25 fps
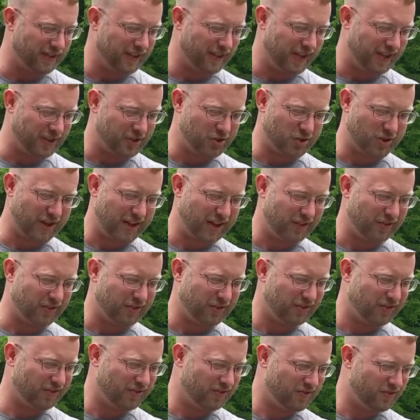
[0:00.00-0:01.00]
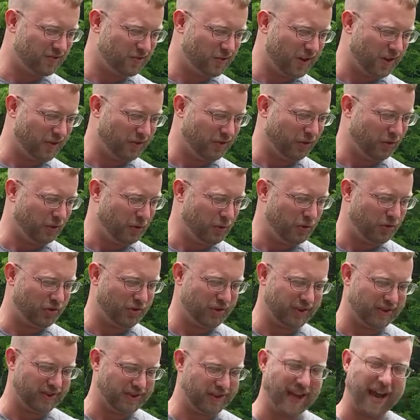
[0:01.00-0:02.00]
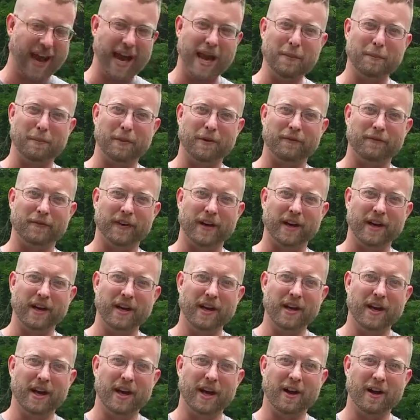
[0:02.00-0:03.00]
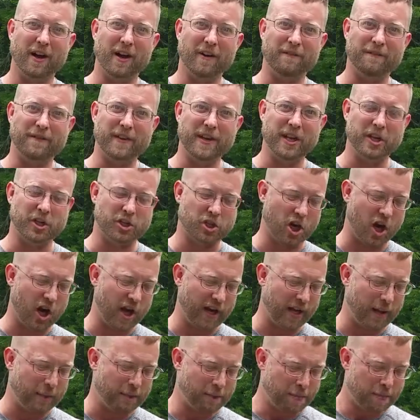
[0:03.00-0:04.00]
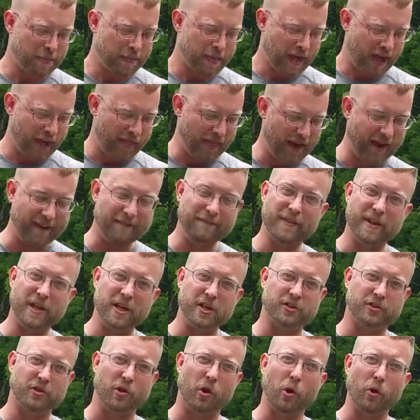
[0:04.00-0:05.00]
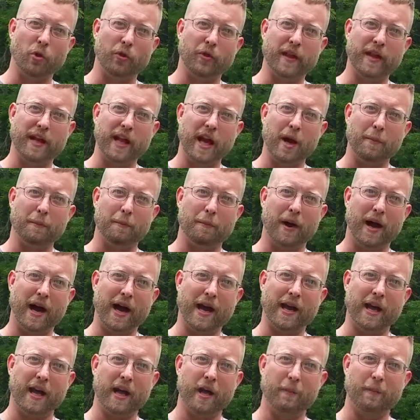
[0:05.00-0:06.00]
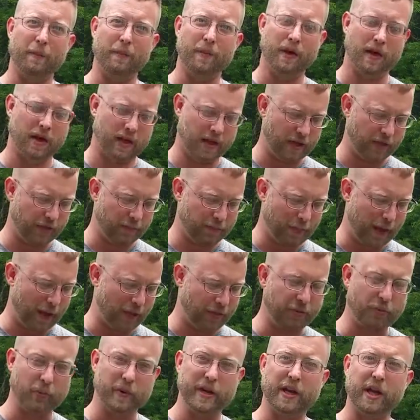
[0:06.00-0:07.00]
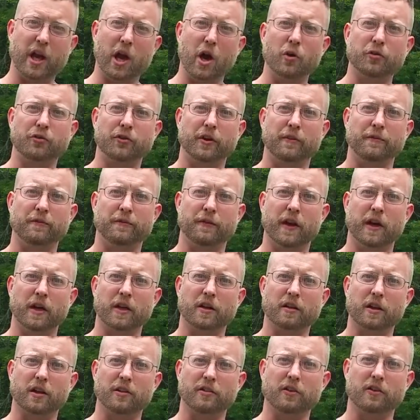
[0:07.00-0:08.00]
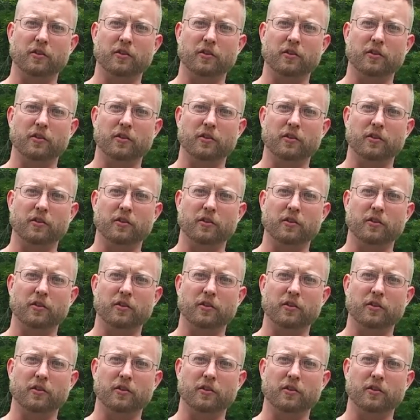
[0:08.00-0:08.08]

a, a trans, translucent type of a, a finish on it. And then I finished the whole thing up by um, uh, about three coats of uh, cl